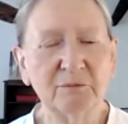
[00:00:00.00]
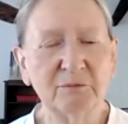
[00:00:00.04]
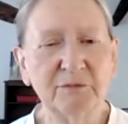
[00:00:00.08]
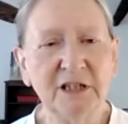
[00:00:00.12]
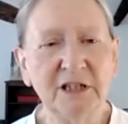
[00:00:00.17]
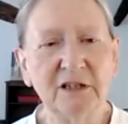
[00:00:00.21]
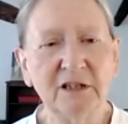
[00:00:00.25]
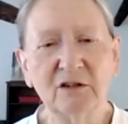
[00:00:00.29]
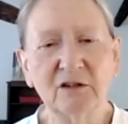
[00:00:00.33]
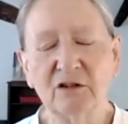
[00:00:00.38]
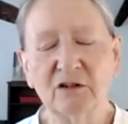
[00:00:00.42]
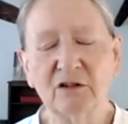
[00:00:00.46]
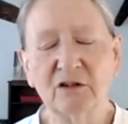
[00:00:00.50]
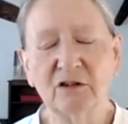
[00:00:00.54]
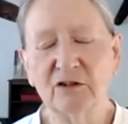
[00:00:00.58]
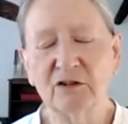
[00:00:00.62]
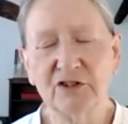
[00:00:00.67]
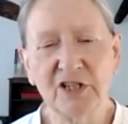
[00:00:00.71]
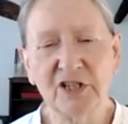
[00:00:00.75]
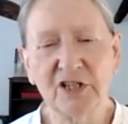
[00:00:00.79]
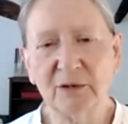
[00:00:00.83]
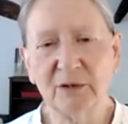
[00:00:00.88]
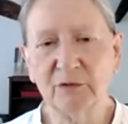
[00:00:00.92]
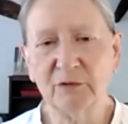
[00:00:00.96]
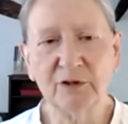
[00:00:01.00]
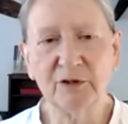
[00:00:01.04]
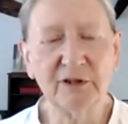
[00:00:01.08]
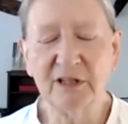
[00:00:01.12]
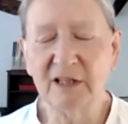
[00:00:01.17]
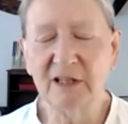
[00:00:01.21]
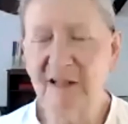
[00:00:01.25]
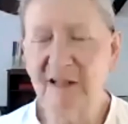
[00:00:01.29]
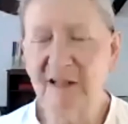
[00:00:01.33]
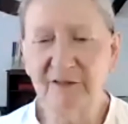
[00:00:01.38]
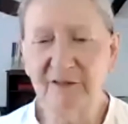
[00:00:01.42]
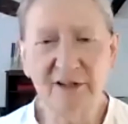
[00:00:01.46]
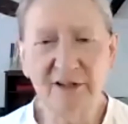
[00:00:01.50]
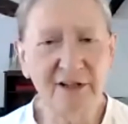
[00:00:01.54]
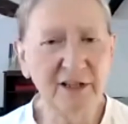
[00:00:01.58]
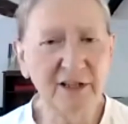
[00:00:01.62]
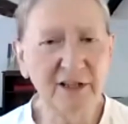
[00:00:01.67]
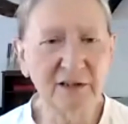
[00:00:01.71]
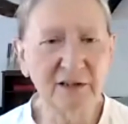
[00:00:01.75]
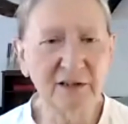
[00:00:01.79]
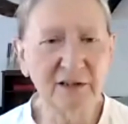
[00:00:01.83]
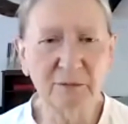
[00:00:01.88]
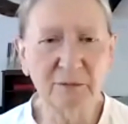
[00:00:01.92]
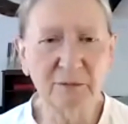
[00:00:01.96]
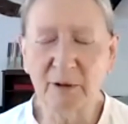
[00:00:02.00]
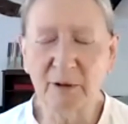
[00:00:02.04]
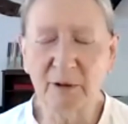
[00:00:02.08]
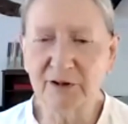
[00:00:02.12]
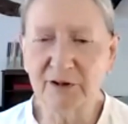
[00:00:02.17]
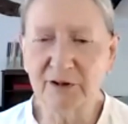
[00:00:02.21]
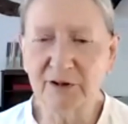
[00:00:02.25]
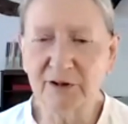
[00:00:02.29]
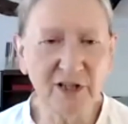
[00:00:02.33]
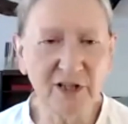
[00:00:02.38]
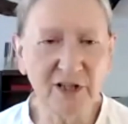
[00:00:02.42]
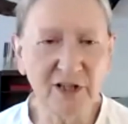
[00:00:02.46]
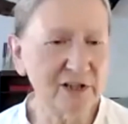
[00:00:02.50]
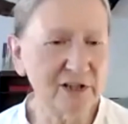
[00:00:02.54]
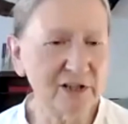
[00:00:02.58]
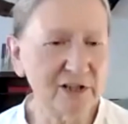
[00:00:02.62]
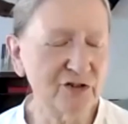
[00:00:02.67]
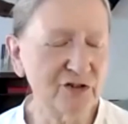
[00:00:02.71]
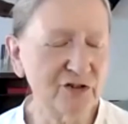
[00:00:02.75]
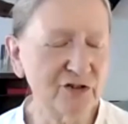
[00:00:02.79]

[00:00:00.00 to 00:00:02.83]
be in contact with everything that Baba says.